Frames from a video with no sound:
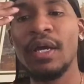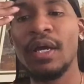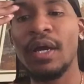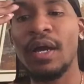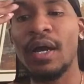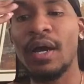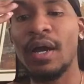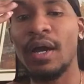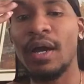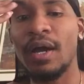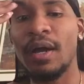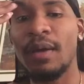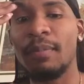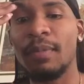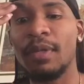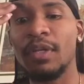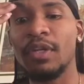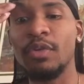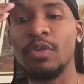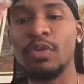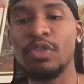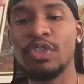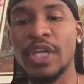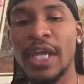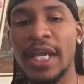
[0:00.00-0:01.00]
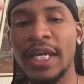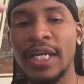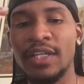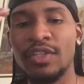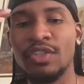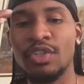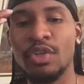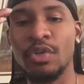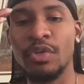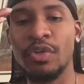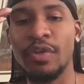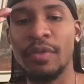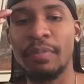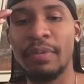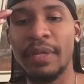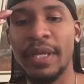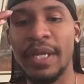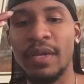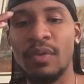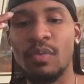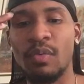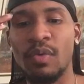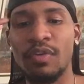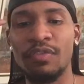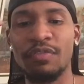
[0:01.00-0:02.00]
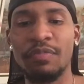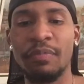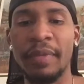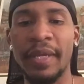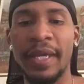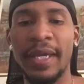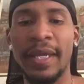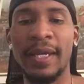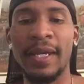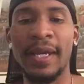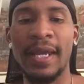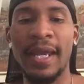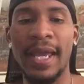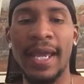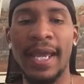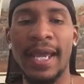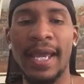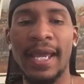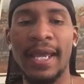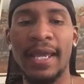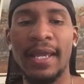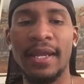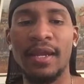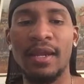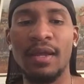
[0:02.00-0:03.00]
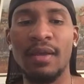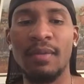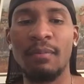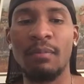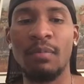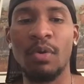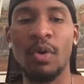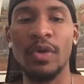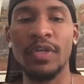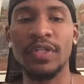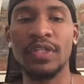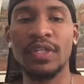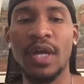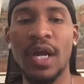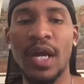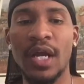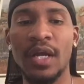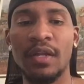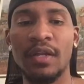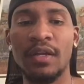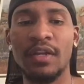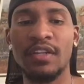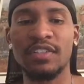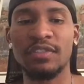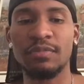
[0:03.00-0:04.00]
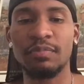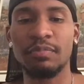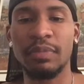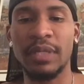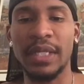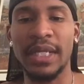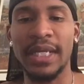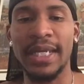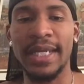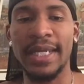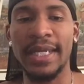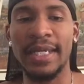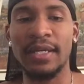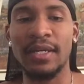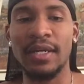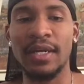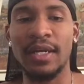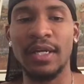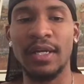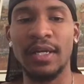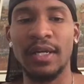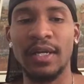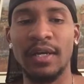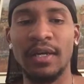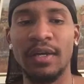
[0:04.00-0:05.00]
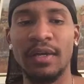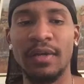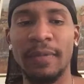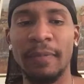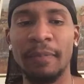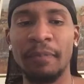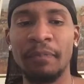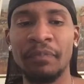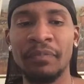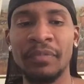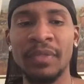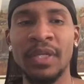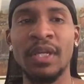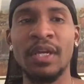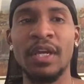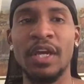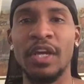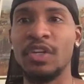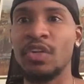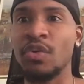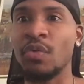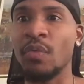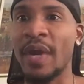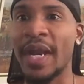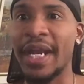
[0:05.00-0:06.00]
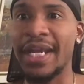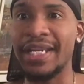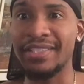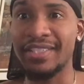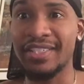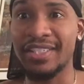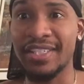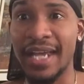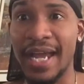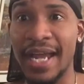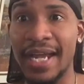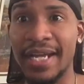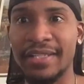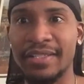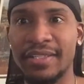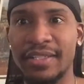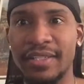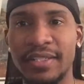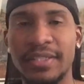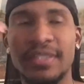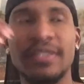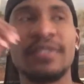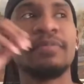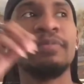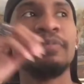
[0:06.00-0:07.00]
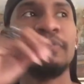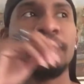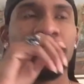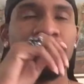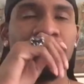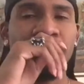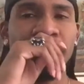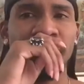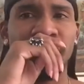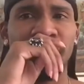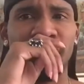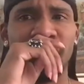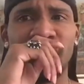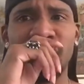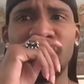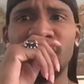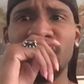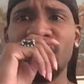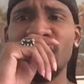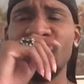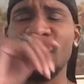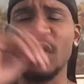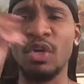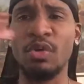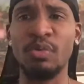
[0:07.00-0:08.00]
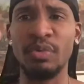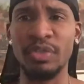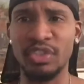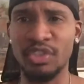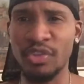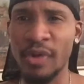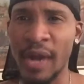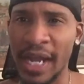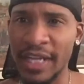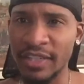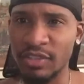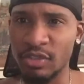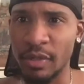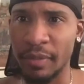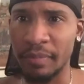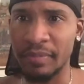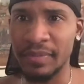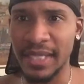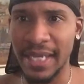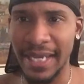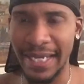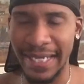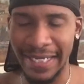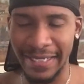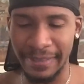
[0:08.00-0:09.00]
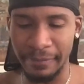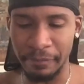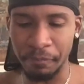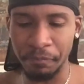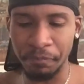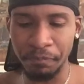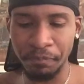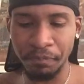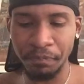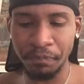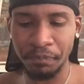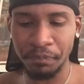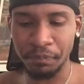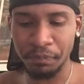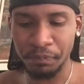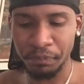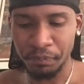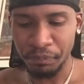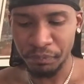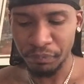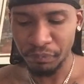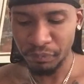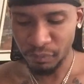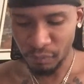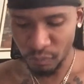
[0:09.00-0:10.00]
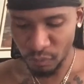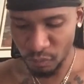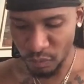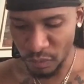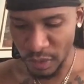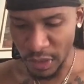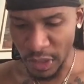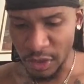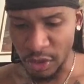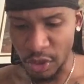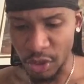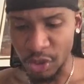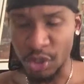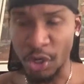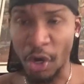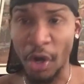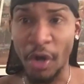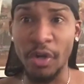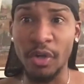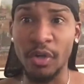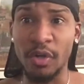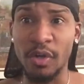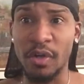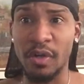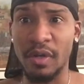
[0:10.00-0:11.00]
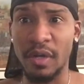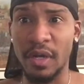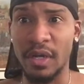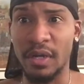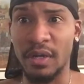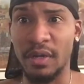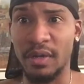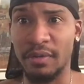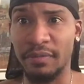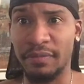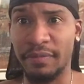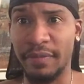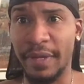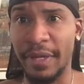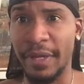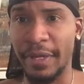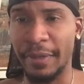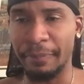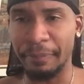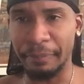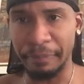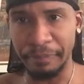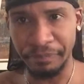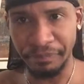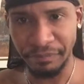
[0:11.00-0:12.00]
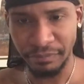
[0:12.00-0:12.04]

But Lou Chaney Jr. played Wolfman, and Boris Karloff played a deranged scientist who was trying to obtain the journal of